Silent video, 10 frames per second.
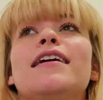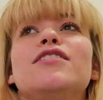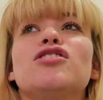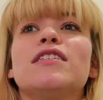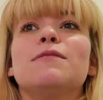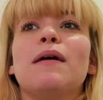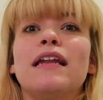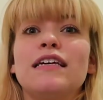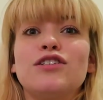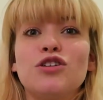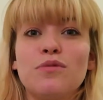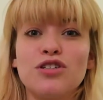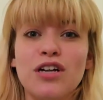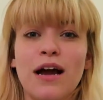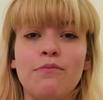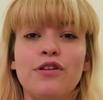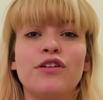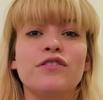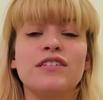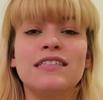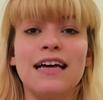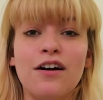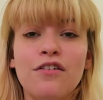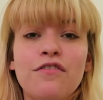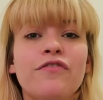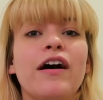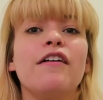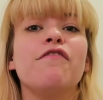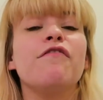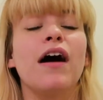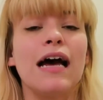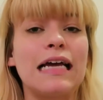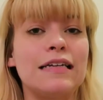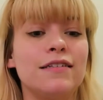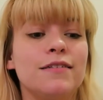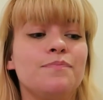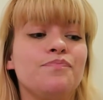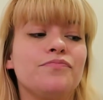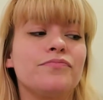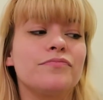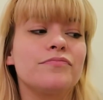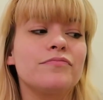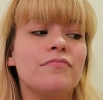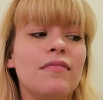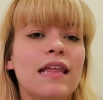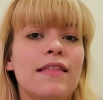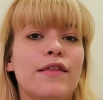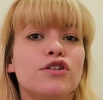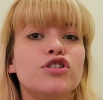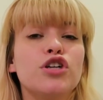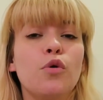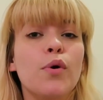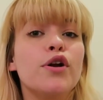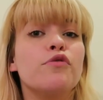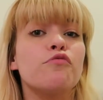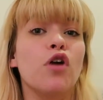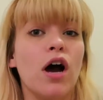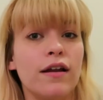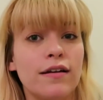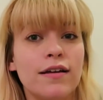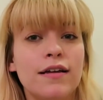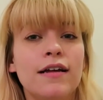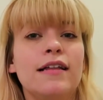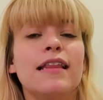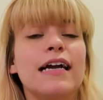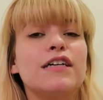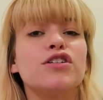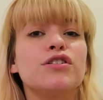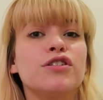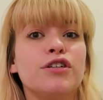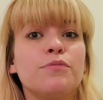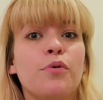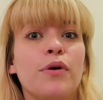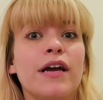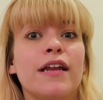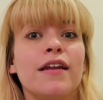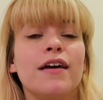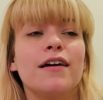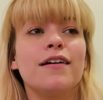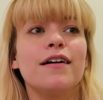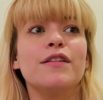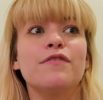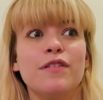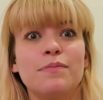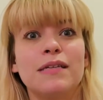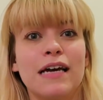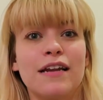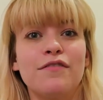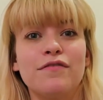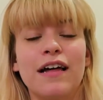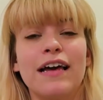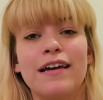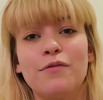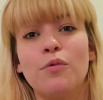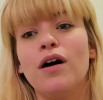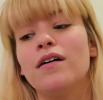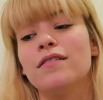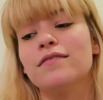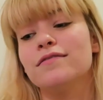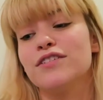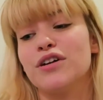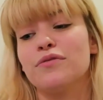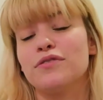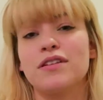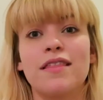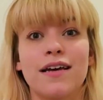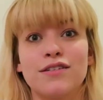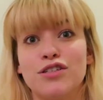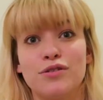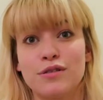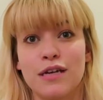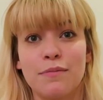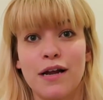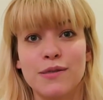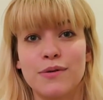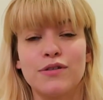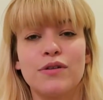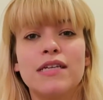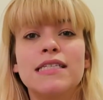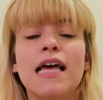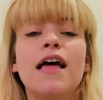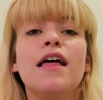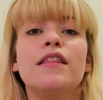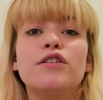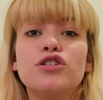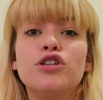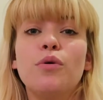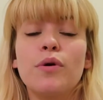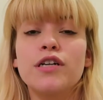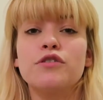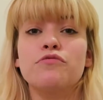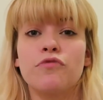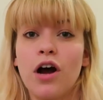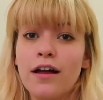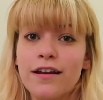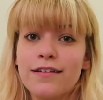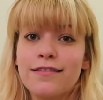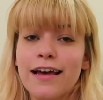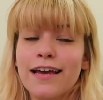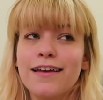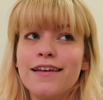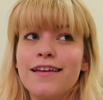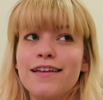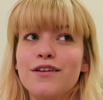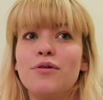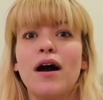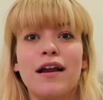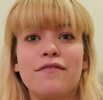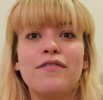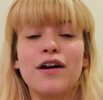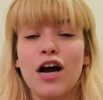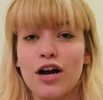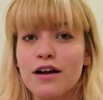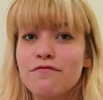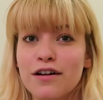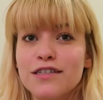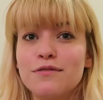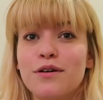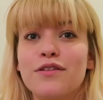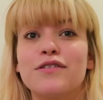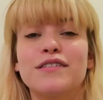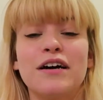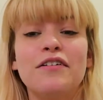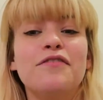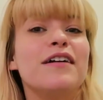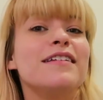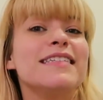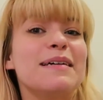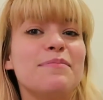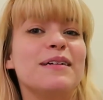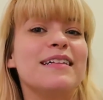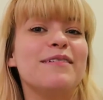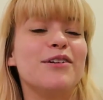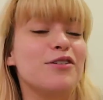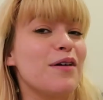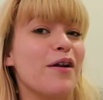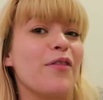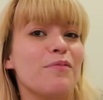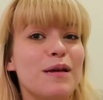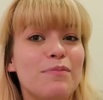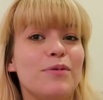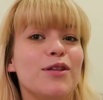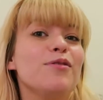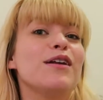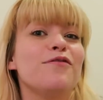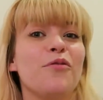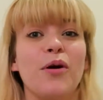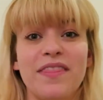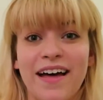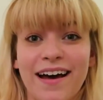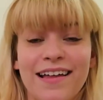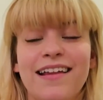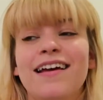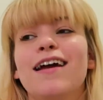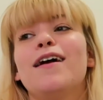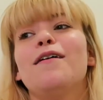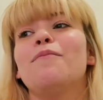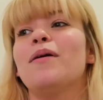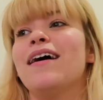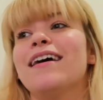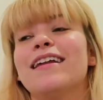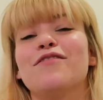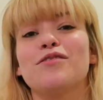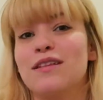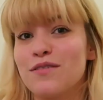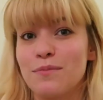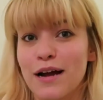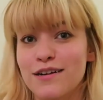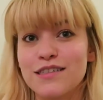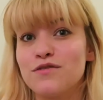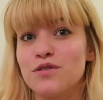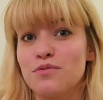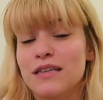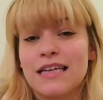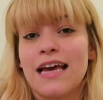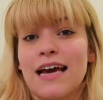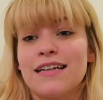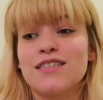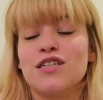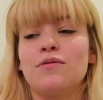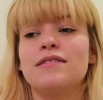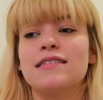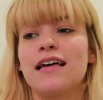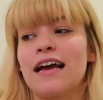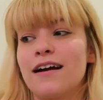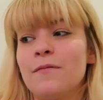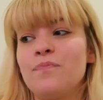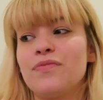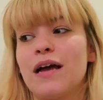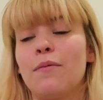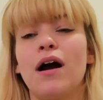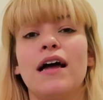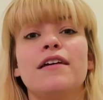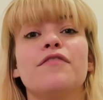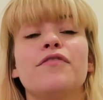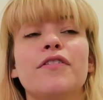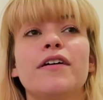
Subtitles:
just spending so much time with yourself. I find there's nowhere to run. Like, at a certain point, on the flip side of like, well, you know, there's nothing else to do, so I might as well do this. There's nowhere to run. Like, you kind of are confronted with yourself, and typically when you're around other people, you can avoid that. But if you're living by yourself, you really can't. So it's like, I'm kind of